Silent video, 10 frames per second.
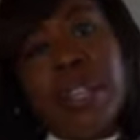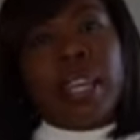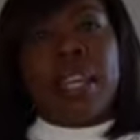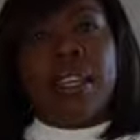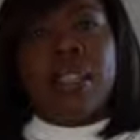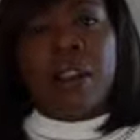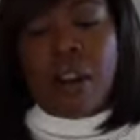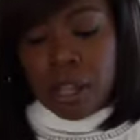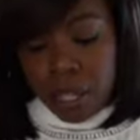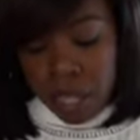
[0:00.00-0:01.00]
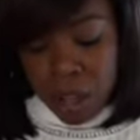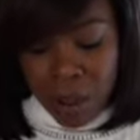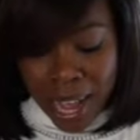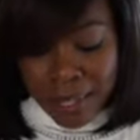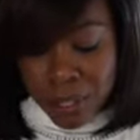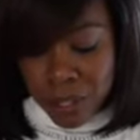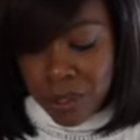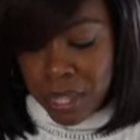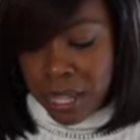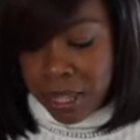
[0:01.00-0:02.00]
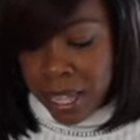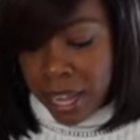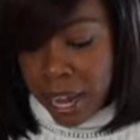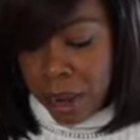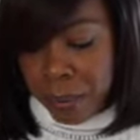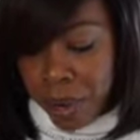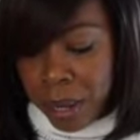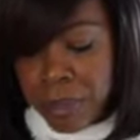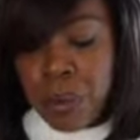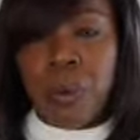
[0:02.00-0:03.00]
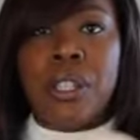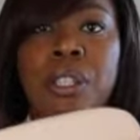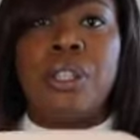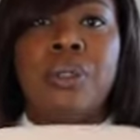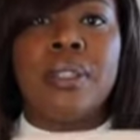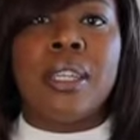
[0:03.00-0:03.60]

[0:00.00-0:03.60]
things on the go. I do think that I'm probably going to use